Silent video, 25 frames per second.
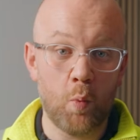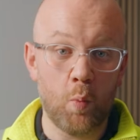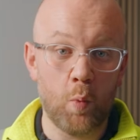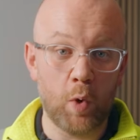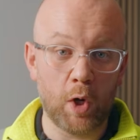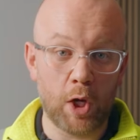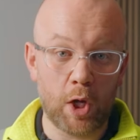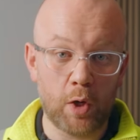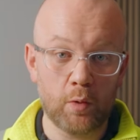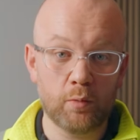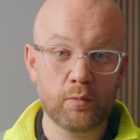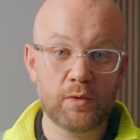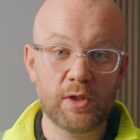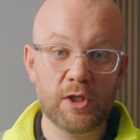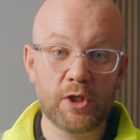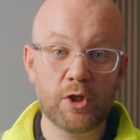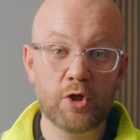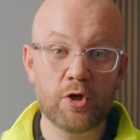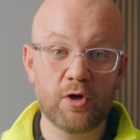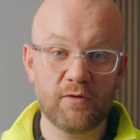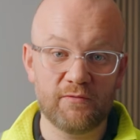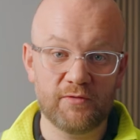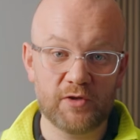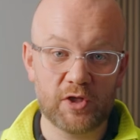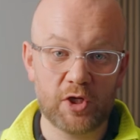will only
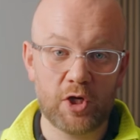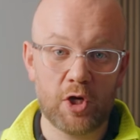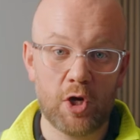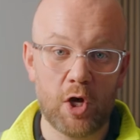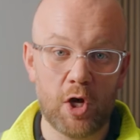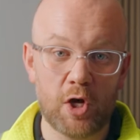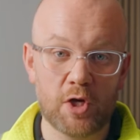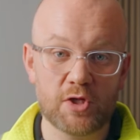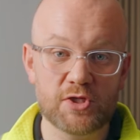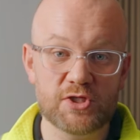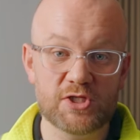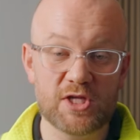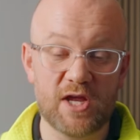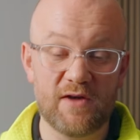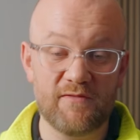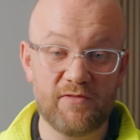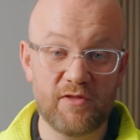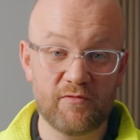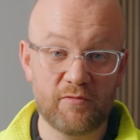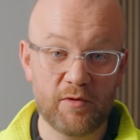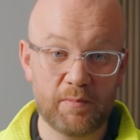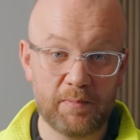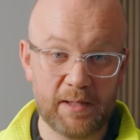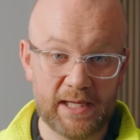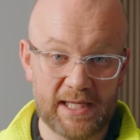cover the cost of
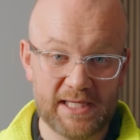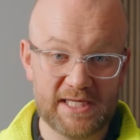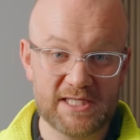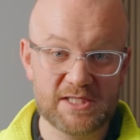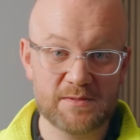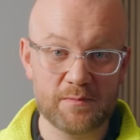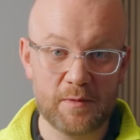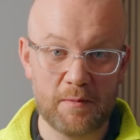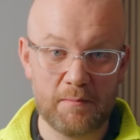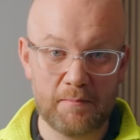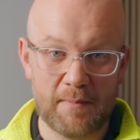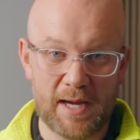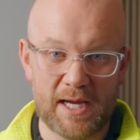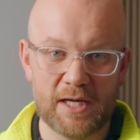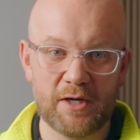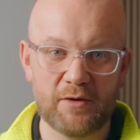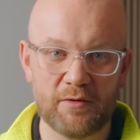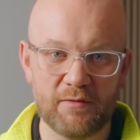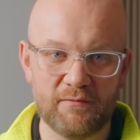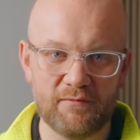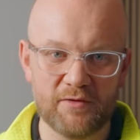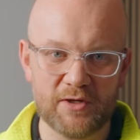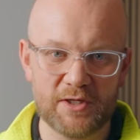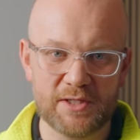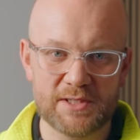the replacement
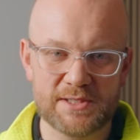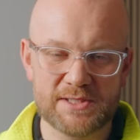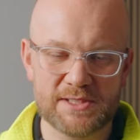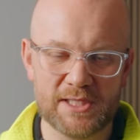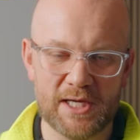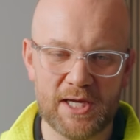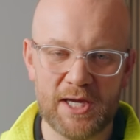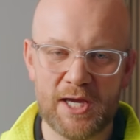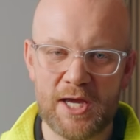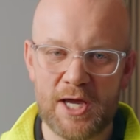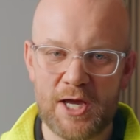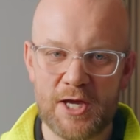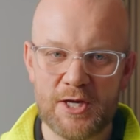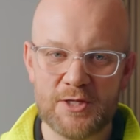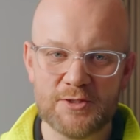microinverter.